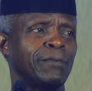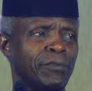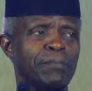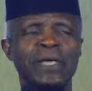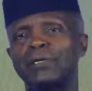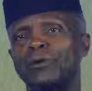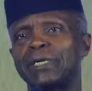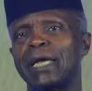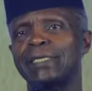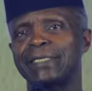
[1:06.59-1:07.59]
From then
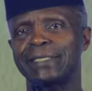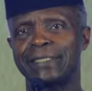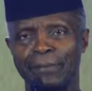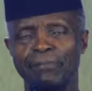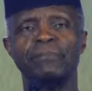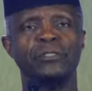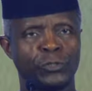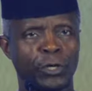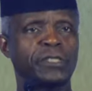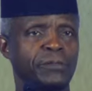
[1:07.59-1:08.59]
on,
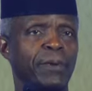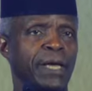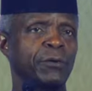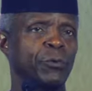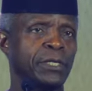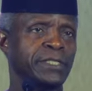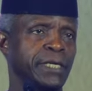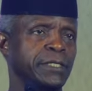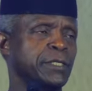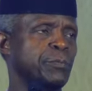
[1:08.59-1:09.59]
just by the words
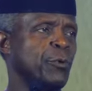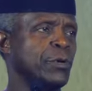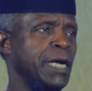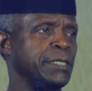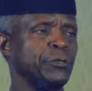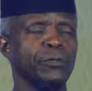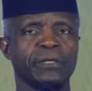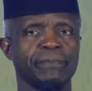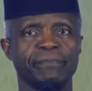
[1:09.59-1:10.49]
that she spoke, I took